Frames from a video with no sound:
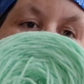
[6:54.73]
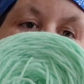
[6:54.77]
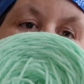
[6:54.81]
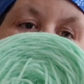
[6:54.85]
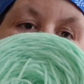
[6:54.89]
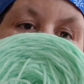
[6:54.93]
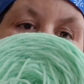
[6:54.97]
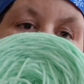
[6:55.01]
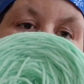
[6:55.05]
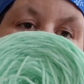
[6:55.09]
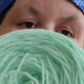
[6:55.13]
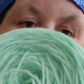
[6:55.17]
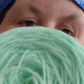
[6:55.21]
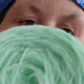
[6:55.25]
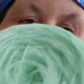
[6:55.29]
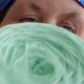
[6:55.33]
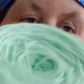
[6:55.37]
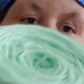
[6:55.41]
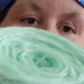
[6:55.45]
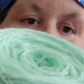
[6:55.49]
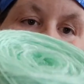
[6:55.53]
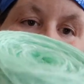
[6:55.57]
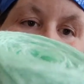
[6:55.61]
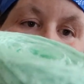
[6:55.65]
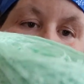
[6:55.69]
this
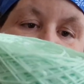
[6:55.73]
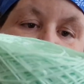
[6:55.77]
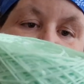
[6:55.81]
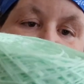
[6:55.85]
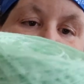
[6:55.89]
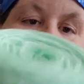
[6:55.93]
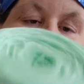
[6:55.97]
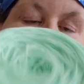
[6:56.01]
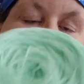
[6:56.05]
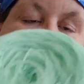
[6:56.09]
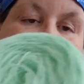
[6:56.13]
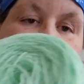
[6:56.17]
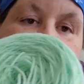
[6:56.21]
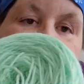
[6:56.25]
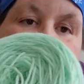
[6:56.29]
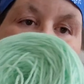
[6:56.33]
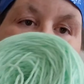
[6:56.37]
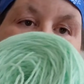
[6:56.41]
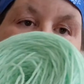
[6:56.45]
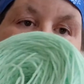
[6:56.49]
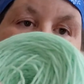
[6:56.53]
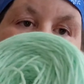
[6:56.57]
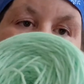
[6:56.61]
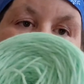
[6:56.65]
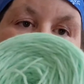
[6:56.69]
has tons of
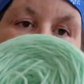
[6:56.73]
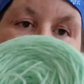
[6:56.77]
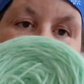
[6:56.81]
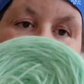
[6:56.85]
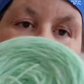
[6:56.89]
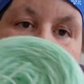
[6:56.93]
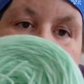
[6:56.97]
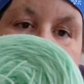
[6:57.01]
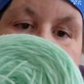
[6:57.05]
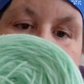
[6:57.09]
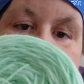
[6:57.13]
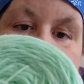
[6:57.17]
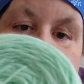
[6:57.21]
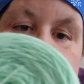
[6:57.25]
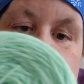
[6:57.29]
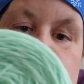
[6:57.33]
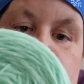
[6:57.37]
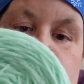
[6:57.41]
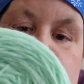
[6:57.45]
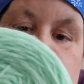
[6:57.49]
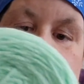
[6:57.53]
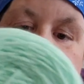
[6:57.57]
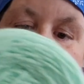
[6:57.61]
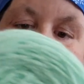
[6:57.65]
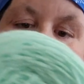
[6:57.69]
knots in it.
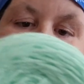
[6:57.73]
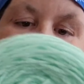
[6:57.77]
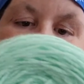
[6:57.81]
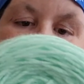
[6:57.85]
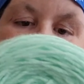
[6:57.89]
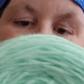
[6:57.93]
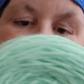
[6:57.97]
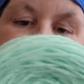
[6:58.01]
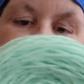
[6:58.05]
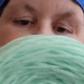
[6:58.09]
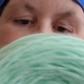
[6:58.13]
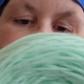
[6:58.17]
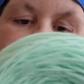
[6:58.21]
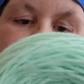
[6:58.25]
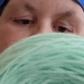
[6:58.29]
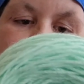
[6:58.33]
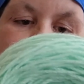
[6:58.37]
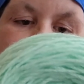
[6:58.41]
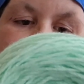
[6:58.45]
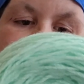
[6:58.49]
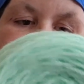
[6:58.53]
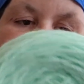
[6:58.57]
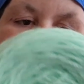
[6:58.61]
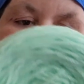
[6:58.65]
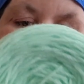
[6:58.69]

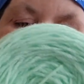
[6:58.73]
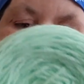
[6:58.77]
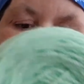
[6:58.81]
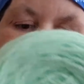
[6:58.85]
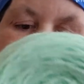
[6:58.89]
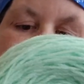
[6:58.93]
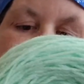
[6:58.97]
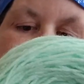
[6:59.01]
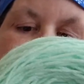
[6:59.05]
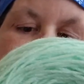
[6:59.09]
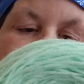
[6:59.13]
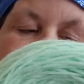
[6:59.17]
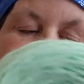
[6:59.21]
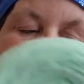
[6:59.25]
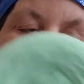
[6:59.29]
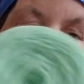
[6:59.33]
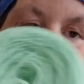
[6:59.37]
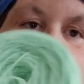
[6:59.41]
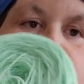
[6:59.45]
However,